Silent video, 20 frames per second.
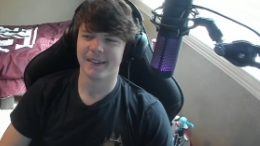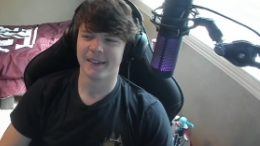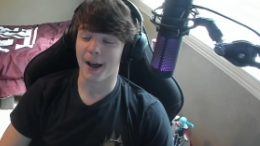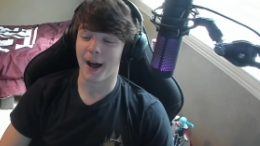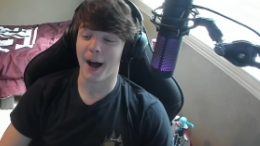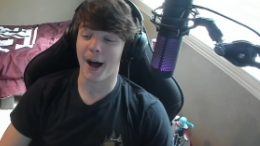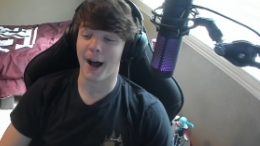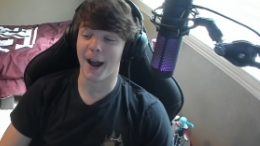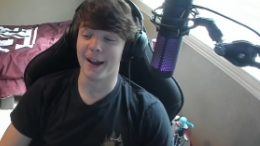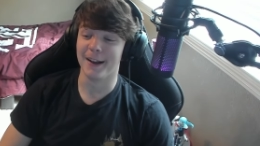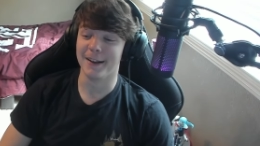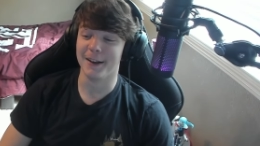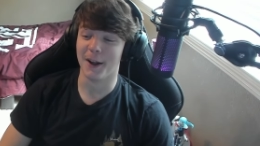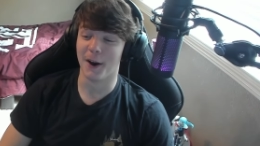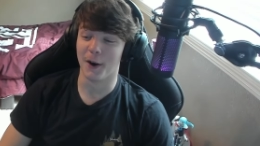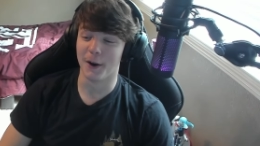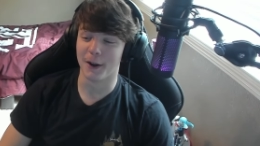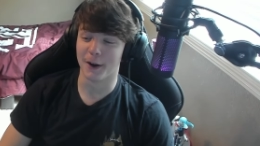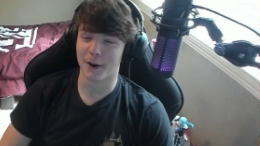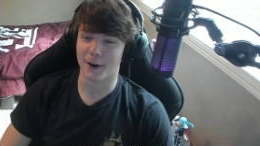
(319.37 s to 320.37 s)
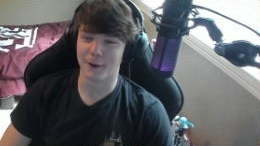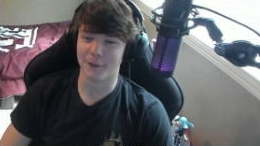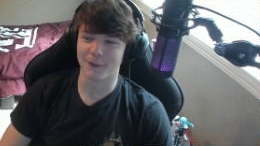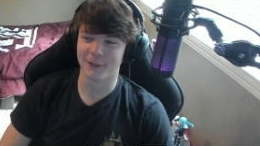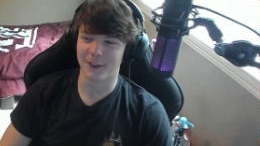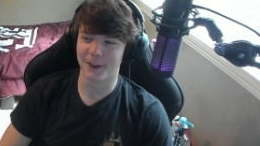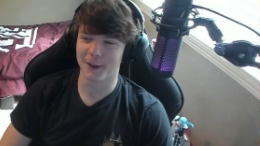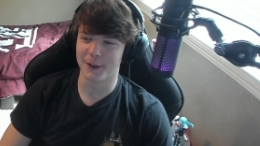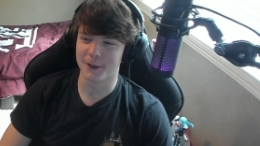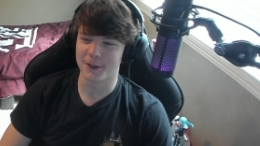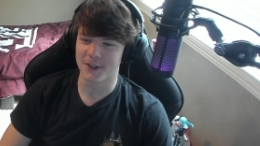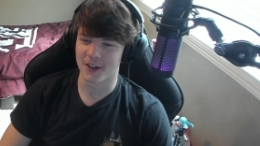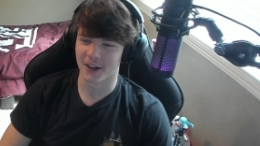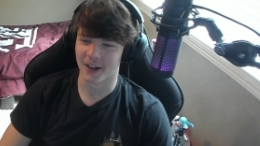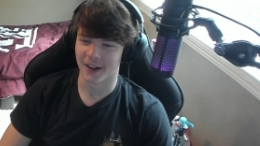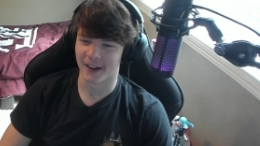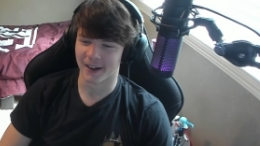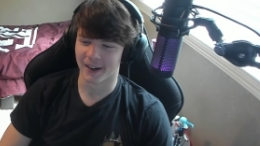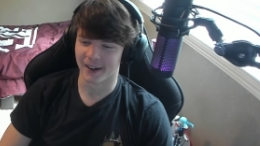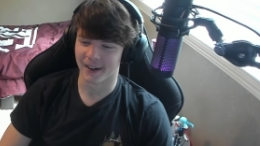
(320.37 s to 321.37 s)
I know your
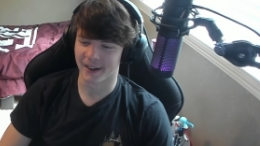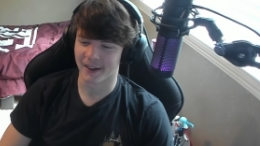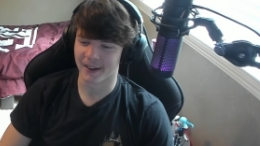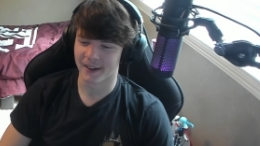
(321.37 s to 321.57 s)
future.